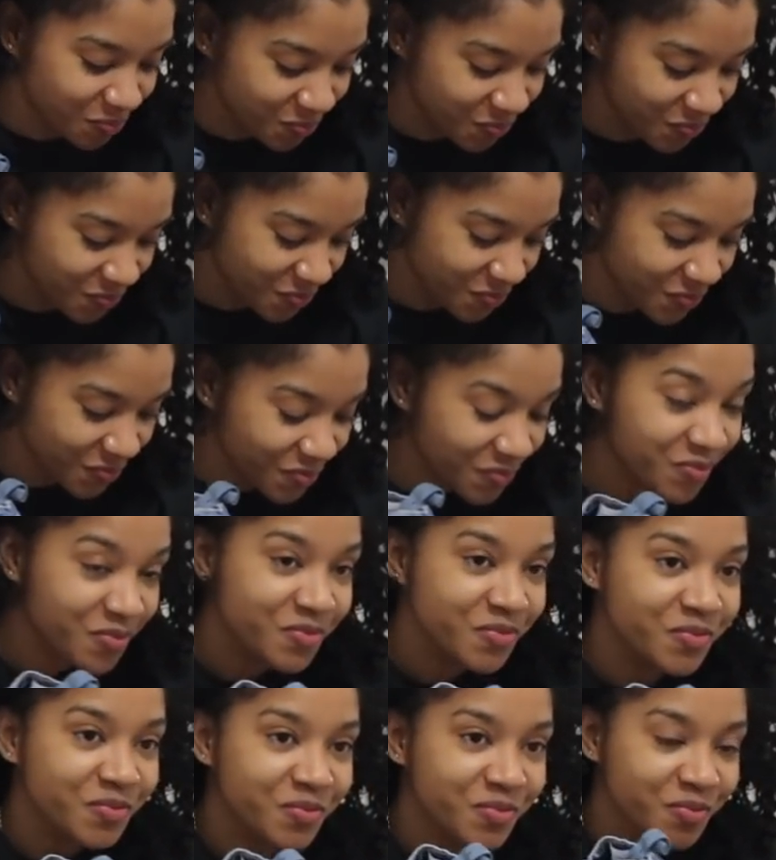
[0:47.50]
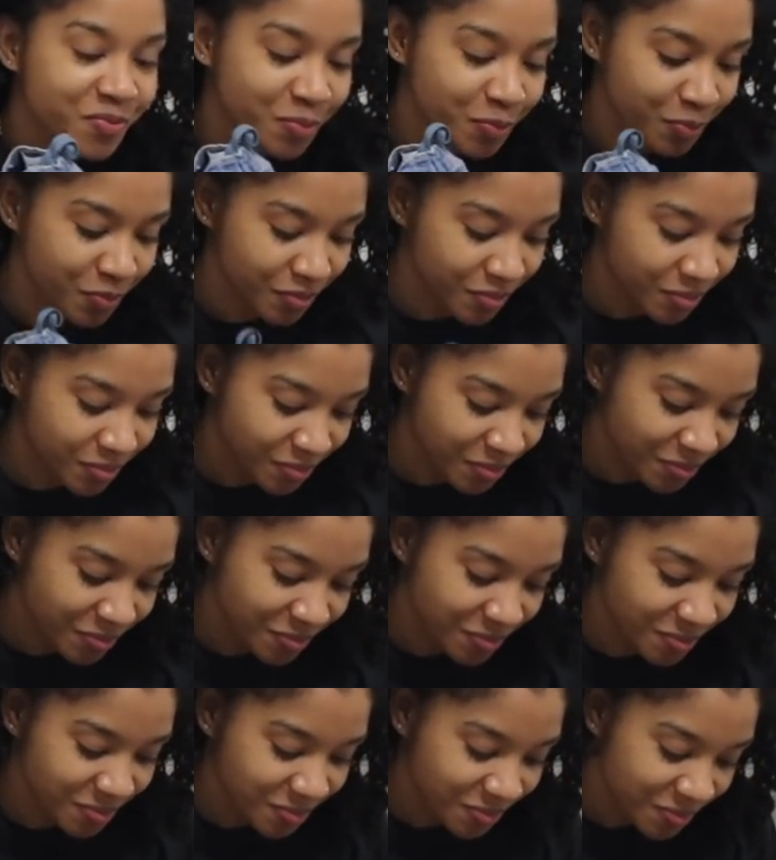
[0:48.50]

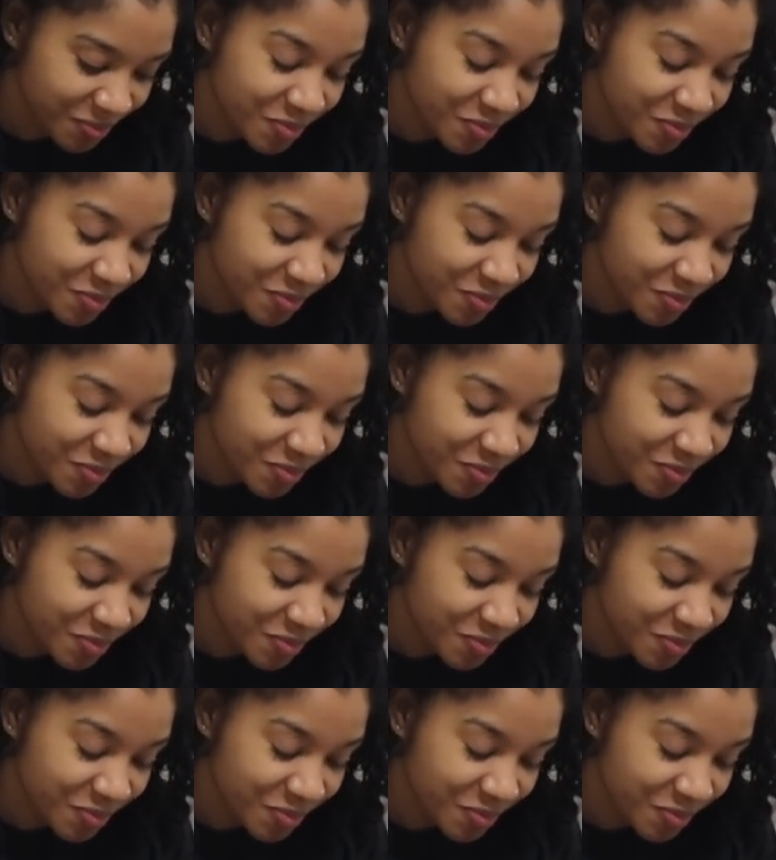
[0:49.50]
[no speech]